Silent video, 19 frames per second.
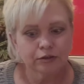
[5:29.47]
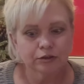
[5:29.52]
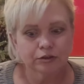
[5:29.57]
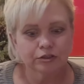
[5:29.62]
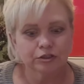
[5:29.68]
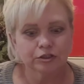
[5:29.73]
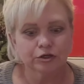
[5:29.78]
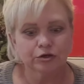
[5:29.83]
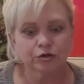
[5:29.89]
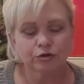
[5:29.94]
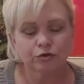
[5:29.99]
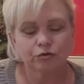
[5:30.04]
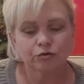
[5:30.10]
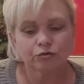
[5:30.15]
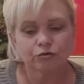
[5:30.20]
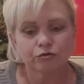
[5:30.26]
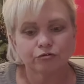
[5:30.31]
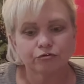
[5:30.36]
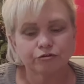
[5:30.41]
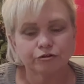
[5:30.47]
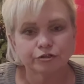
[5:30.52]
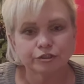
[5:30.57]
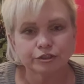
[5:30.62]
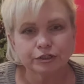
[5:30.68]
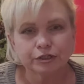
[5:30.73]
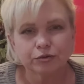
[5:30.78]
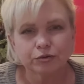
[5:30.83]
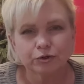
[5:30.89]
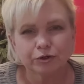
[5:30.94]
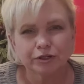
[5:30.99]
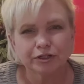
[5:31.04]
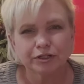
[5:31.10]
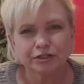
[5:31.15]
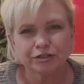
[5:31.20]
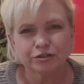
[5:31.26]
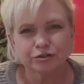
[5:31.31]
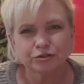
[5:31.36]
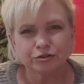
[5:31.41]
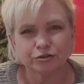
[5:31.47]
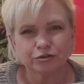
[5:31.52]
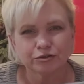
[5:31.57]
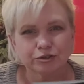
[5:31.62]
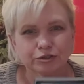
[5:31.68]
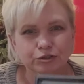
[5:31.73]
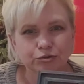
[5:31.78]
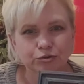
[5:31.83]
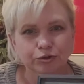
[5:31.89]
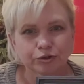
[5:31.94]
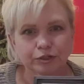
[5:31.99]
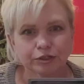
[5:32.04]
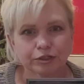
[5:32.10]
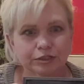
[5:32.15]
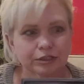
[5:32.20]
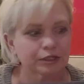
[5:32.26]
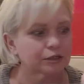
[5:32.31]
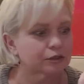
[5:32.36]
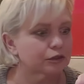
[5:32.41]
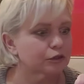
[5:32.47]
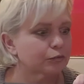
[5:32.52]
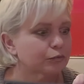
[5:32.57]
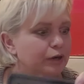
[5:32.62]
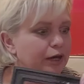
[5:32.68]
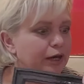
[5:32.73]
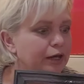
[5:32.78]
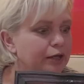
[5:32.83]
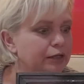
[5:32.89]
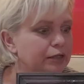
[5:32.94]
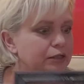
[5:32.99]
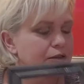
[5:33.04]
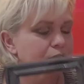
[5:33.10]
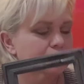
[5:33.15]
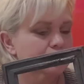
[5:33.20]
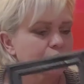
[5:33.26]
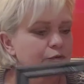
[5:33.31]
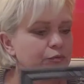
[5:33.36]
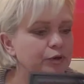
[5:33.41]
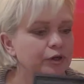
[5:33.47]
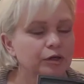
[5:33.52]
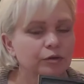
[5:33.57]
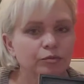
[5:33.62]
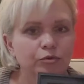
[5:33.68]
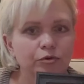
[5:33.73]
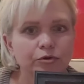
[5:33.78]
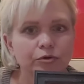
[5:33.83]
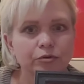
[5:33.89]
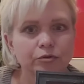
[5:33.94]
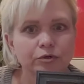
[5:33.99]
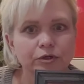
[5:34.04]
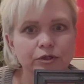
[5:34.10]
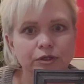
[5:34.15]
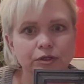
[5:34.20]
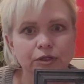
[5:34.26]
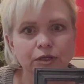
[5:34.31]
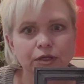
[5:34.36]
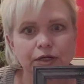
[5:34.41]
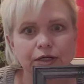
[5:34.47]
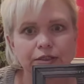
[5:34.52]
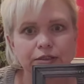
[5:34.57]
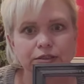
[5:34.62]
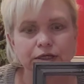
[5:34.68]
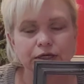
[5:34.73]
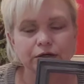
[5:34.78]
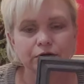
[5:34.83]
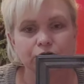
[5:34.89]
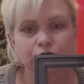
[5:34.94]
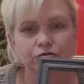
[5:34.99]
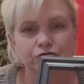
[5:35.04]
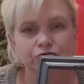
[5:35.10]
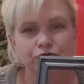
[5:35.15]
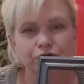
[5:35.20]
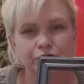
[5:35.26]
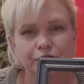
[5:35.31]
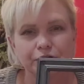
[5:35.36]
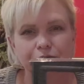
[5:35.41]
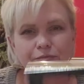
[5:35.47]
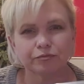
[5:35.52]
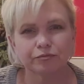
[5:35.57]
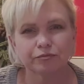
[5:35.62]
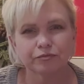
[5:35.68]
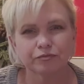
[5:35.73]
so the first thing we're going to do is we're going to take the backing and the paper and the glass out of the frame.